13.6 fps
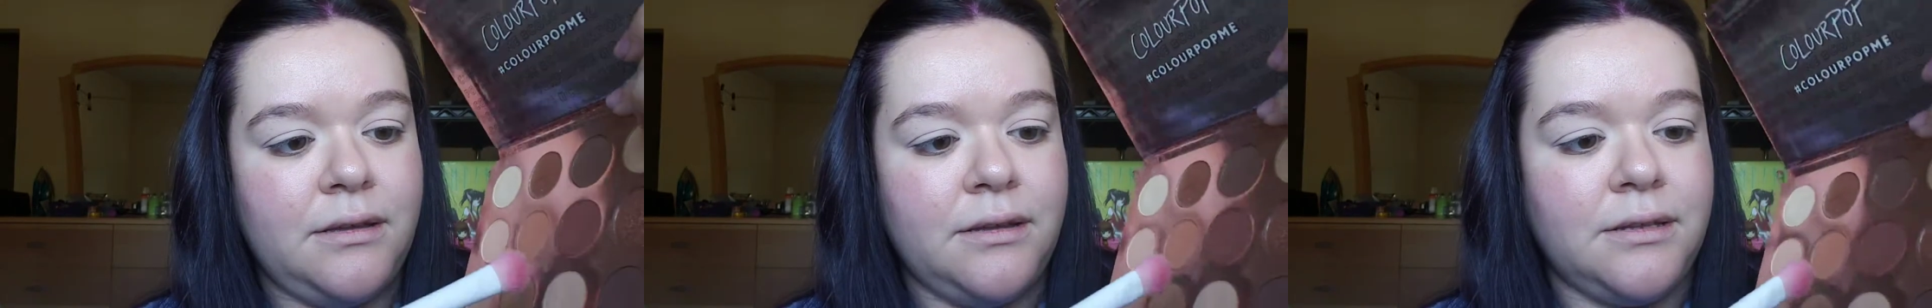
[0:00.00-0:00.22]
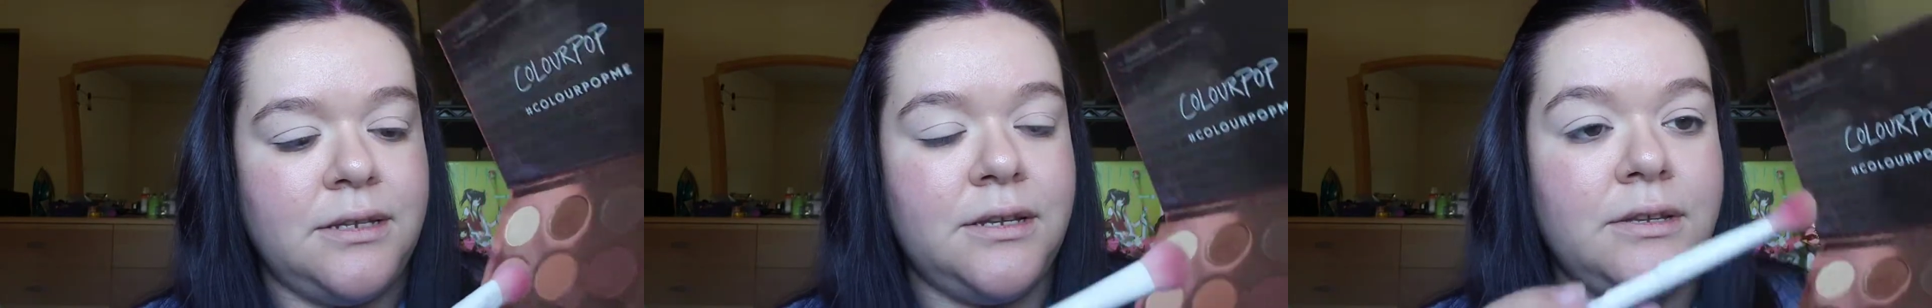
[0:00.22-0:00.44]

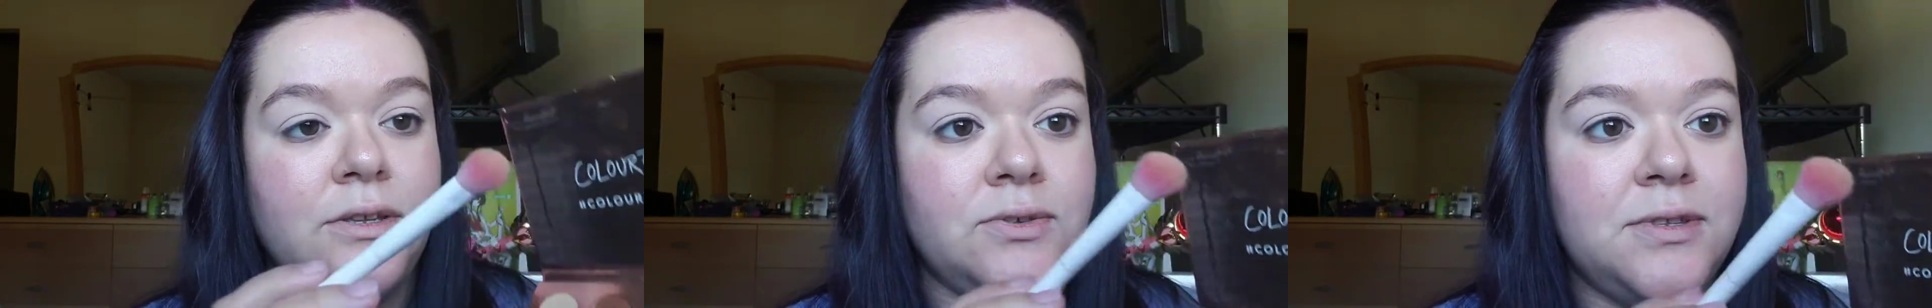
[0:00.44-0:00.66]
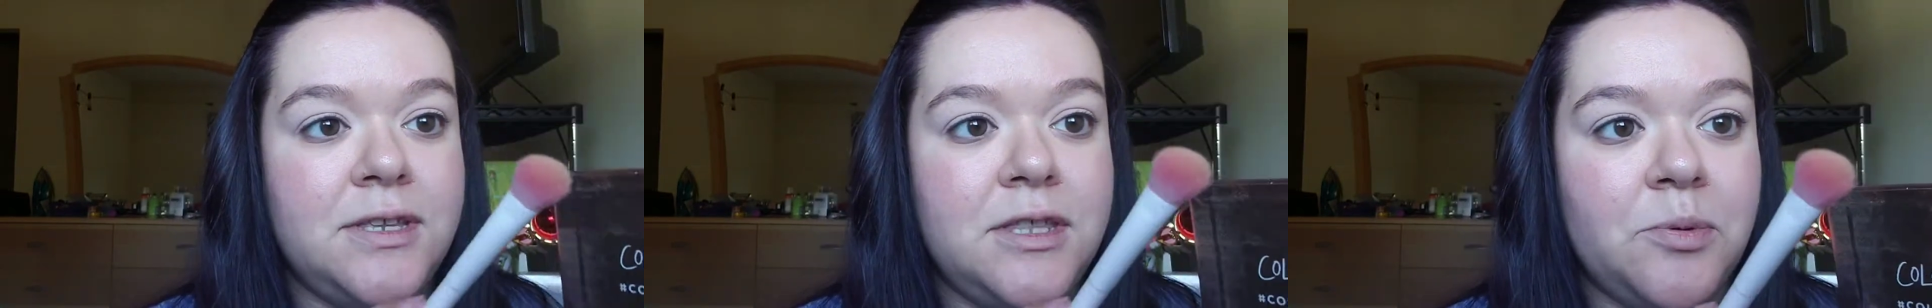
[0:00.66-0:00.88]
until
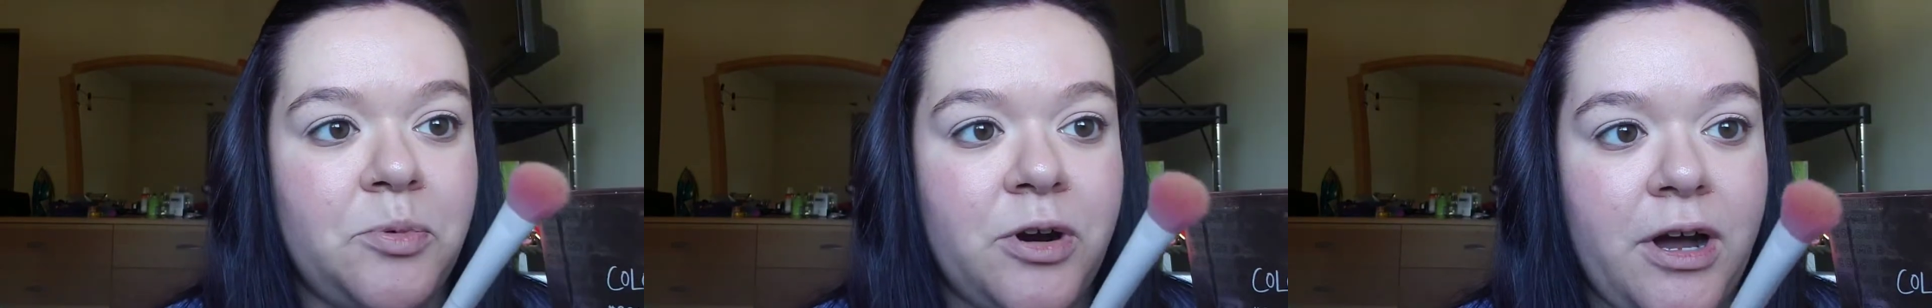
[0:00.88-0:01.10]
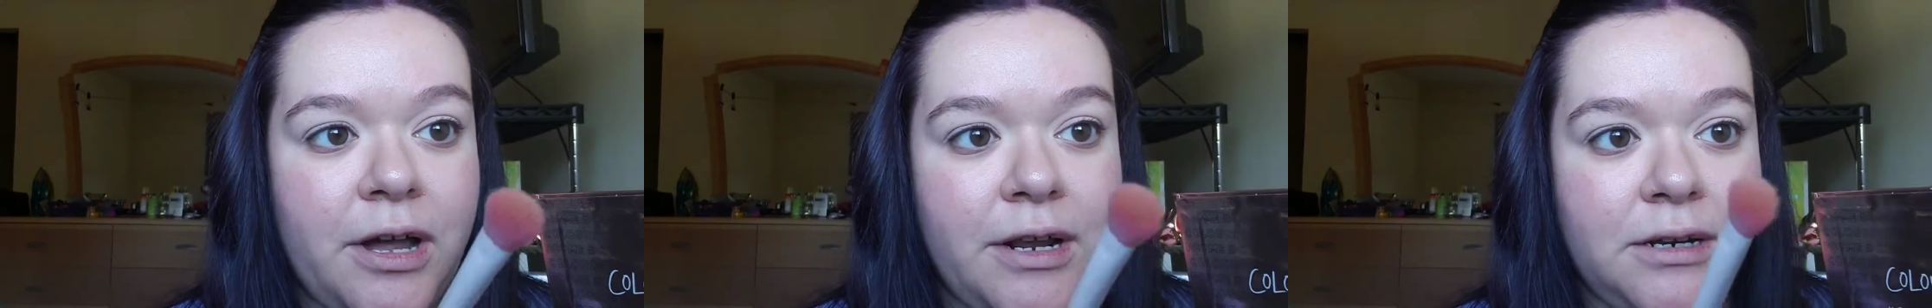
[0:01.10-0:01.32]
you see the
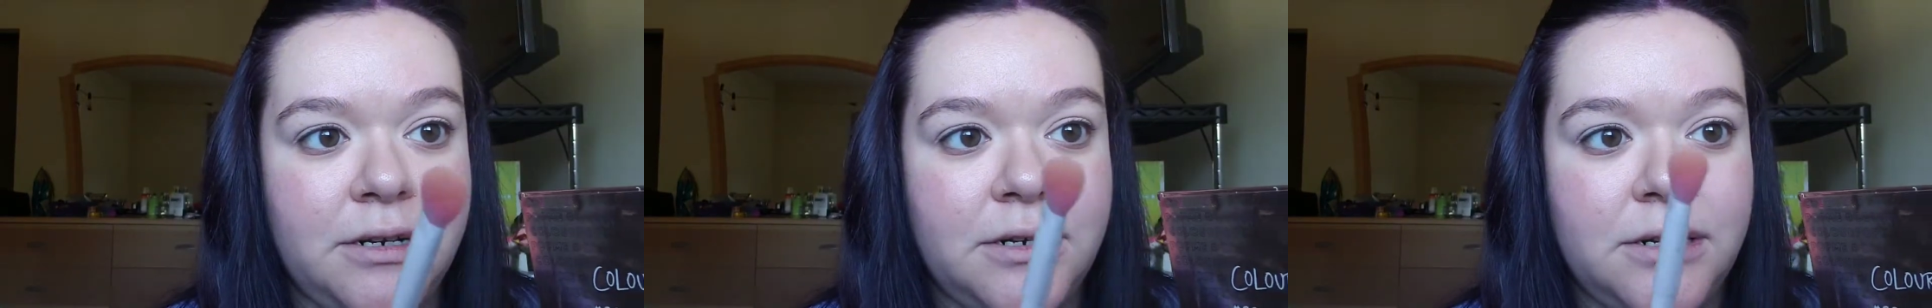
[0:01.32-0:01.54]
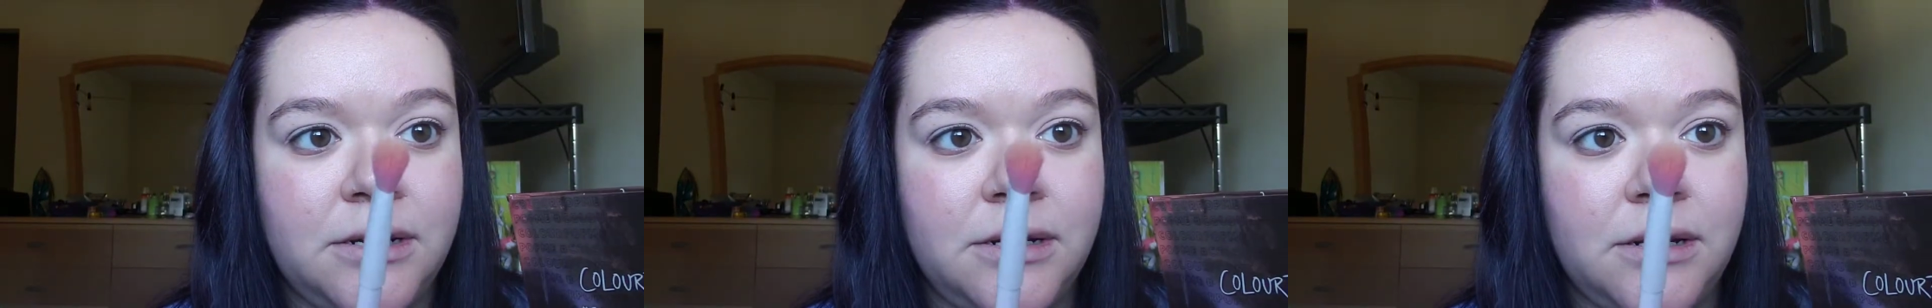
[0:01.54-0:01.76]

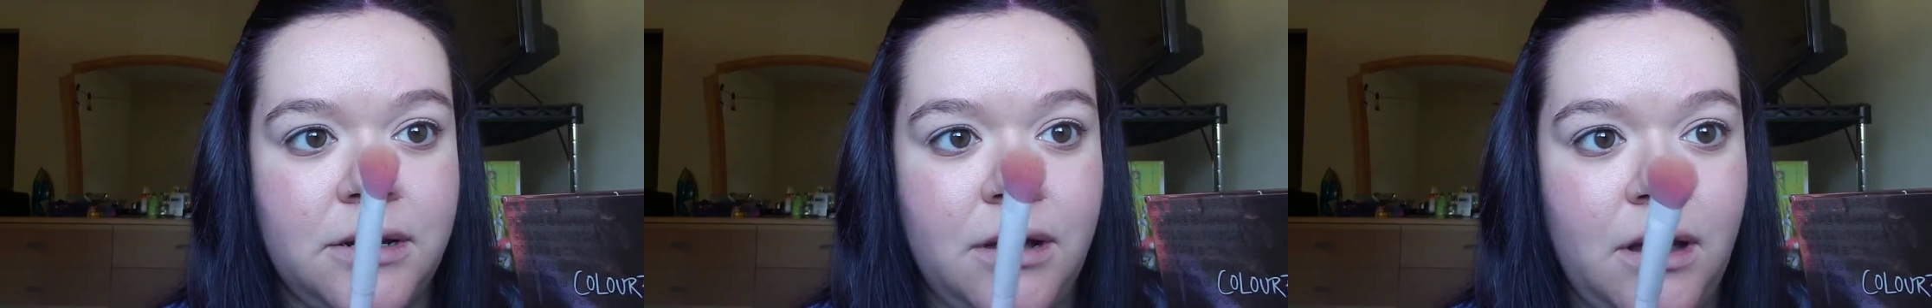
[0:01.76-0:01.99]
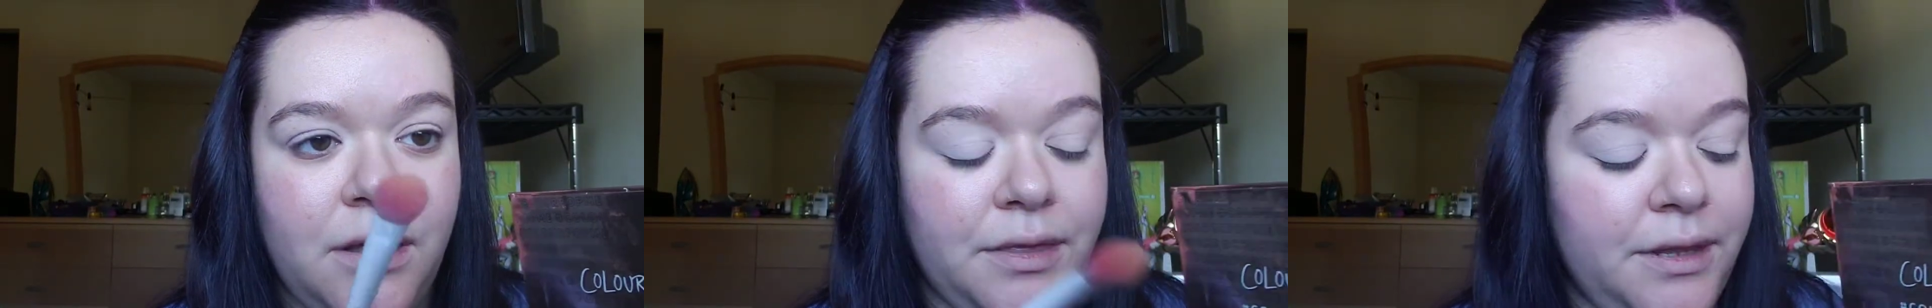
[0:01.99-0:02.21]
product
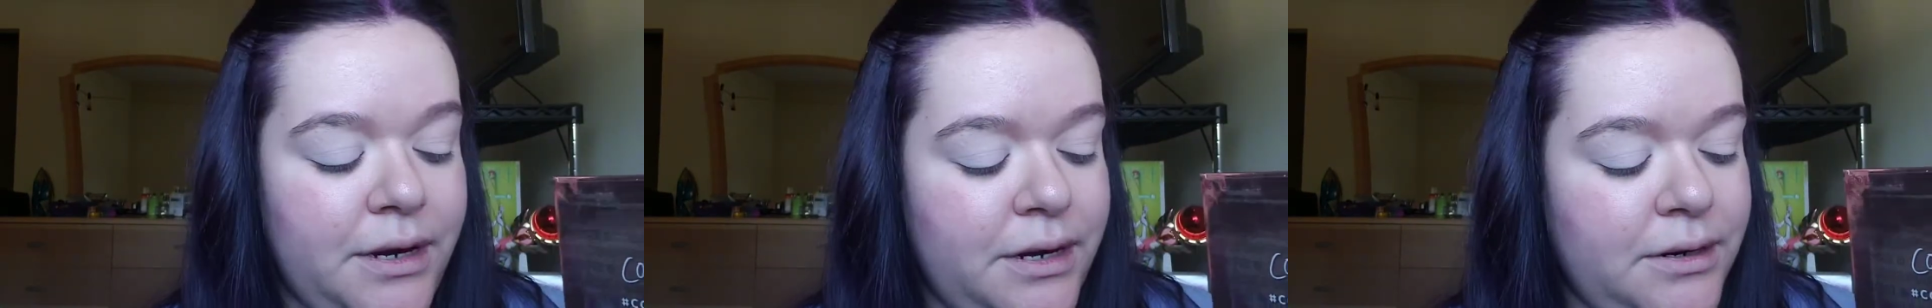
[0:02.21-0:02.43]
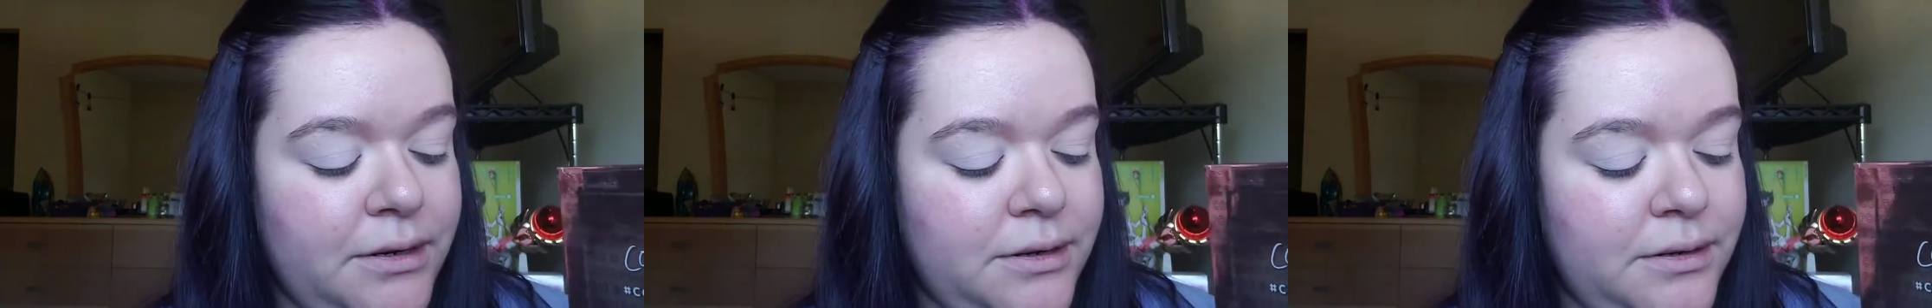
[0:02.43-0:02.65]
on
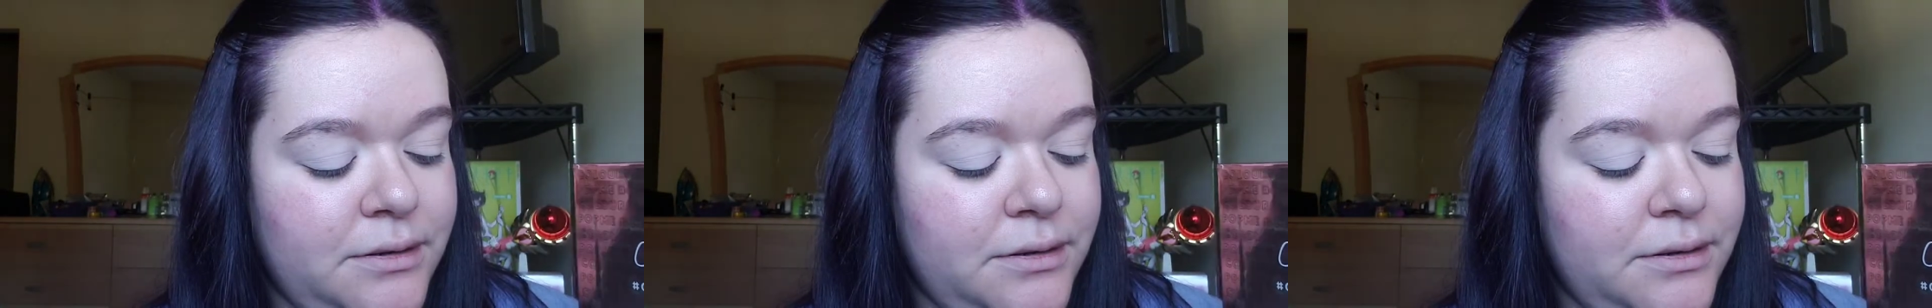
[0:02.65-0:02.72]
there.